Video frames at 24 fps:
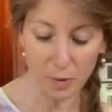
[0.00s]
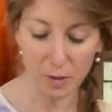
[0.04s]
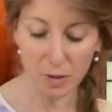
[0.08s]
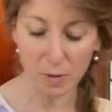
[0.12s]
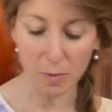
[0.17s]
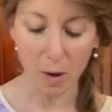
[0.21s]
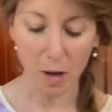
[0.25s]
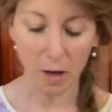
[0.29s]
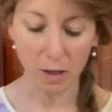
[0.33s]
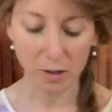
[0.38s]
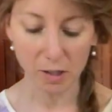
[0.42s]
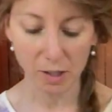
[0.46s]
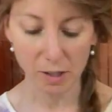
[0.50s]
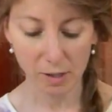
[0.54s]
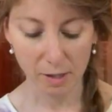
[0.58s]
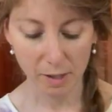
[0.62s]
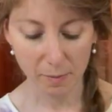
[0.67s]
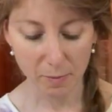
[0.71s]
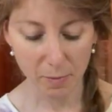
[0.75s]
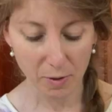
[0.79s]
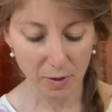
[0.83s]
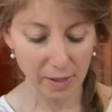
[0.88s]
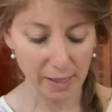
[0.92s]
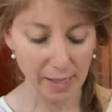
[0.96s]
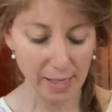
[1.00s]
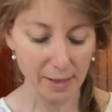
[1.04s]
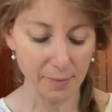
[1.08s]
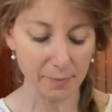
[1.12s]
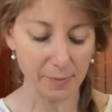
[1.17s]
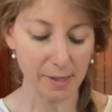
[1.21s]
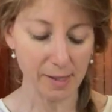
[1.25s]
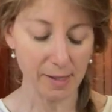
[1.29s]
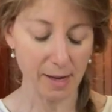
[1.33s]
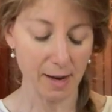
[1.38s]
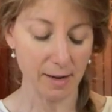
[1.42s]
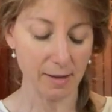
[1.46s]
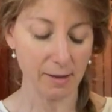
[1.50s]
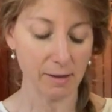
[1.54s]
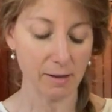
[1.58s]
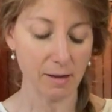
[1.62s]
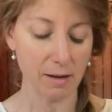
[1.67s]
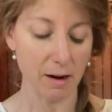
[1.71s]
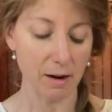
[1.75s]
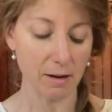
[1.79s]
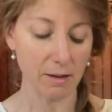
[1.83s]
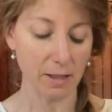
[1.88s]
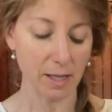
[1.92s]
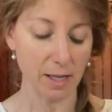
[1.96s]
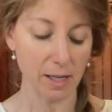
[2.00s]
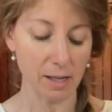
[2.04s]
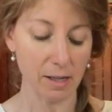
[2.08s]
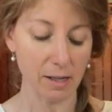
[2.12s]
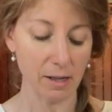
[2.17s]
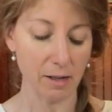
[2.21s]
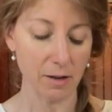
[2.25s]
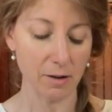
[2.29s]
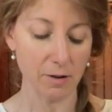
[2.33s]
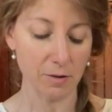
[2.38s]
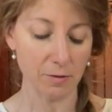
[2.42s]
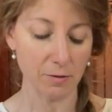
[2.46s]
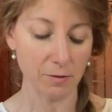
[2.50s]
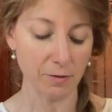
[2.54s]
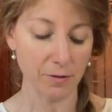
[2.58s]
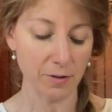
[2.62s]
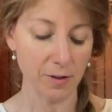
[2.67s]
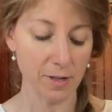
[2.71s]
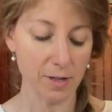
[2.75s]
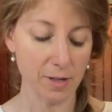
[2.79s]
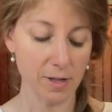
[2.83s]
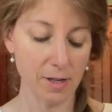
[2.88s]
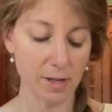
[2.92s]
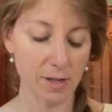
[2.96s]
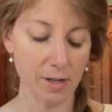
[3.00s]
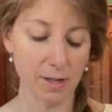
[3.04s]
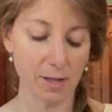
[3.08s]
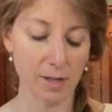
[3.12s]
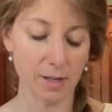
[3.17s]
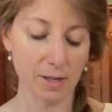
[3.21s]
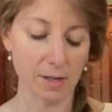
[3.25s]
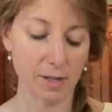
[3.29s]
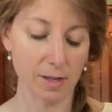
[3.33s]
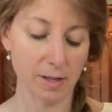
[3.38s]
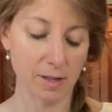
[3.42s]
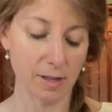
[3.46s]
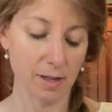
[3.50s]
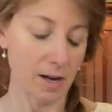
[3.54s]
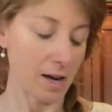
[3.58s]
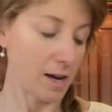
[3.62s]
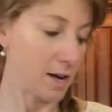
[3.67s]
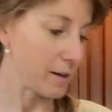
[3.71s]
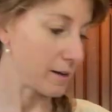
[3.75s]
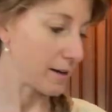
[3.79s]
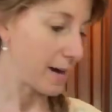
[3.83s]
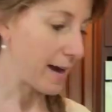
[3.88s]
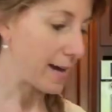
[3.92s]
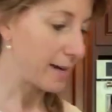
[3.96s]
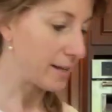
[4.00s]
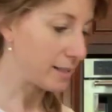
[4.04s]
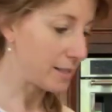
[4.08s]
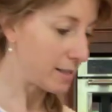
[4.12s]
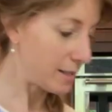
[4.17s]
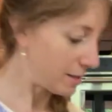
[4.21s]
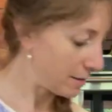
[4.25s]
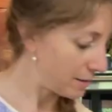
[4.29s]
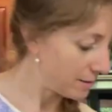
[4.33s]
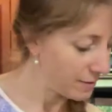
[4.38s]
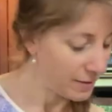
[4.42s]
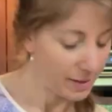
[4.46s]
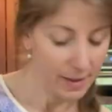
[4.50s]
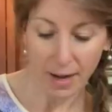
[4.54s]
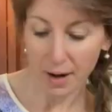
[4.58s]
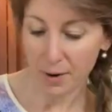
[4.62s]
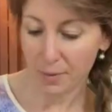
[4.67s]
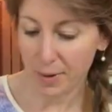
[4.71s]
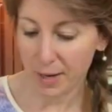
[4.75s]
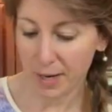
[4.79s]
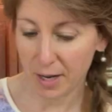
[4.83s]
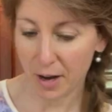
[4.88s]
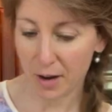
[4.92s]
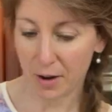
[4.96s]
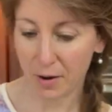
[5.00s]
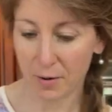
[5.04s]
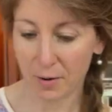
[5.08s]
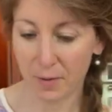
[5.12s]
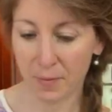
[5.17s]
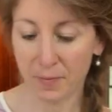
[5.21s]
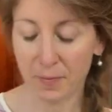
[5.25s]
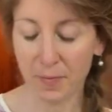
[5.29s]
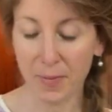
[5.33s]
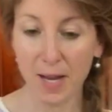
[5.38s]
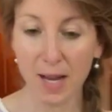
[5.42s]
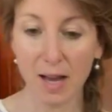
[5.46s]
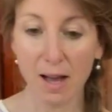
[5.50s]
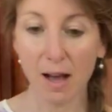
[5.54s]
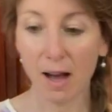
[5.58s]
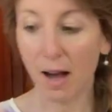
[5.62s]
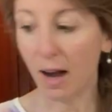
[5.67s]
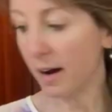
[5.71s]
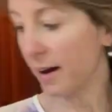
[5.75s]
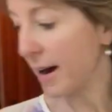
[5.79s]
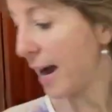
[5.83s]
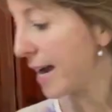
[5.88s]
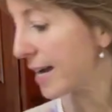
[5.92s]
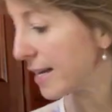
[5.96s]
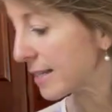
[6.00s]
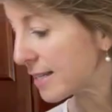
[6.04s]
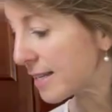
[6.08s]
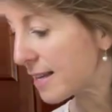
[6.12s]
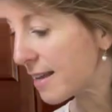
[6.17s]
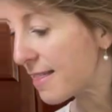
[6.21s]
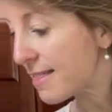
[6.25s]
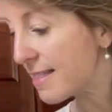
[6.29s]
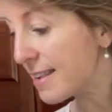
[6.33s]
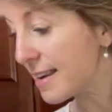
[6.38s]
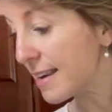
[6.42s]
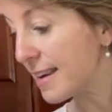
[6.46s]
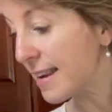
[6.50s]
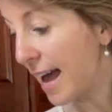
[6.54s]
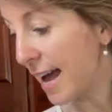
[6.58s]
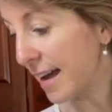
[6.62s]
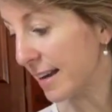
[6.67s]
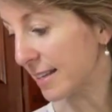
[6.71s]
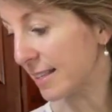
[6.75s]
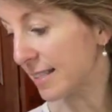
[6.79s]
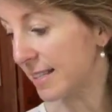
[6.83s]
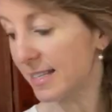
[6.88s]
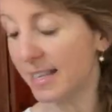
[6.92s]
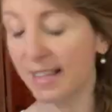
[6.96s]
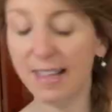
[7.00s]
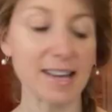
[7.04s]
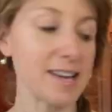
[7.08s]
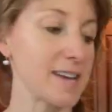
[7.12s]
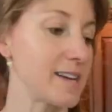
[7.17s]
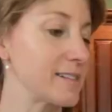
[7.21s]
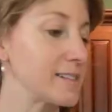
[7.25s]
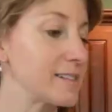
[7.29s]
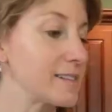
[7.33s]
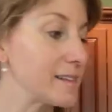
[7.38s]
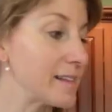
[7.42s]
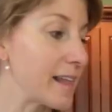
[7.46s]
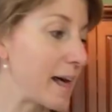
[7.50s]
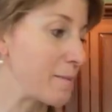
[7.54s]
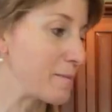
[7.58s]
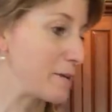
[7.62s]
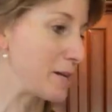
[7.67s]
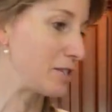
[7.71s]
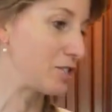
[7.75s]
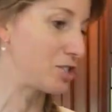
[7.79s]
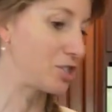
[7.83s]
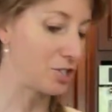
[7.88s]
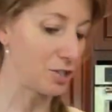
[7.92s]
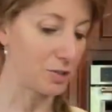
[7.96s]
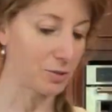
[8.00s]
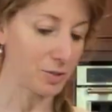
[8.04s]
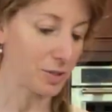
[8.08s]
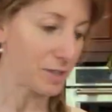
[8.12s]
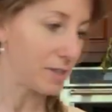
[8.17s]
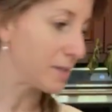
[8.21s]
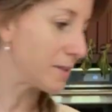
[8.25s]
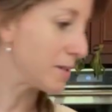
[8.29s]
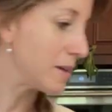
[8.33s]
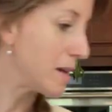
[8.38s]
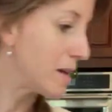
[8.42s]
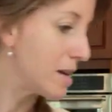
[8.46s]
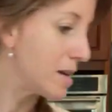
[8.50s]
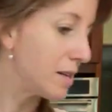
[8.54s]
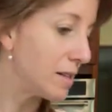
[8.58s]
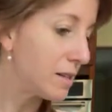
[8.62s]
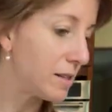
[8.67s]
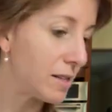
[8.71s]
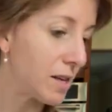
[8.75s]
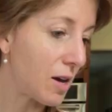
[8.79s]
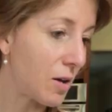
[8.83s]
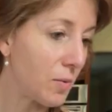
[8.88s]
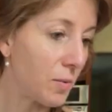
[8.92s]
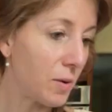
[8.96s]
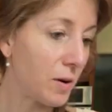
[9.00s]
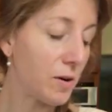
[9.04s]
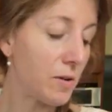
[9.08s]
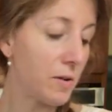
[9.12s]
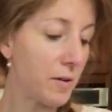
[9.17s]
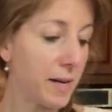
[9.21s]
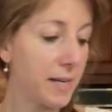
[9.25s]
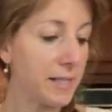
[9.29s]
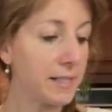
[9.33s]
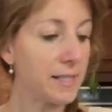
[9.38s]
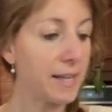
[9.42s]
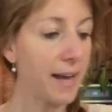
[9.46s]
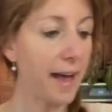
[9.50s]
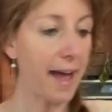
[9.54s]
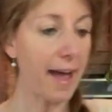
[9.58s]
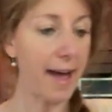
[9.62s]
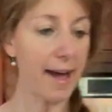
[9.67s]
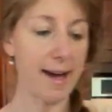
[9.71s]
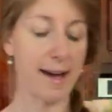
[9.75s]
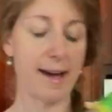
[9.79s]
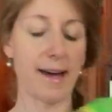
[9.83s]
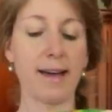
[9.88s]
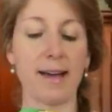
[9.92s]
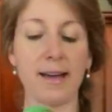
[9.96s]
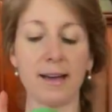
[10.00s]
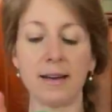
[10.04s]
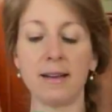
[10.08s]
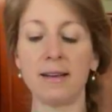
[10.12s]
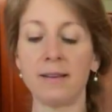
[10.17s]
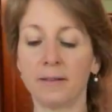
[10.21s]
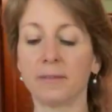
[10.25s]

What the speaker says: small, just a medium-sized garlic clove. All right, there we go. All right, next thing is lemon juice. So we're going to add,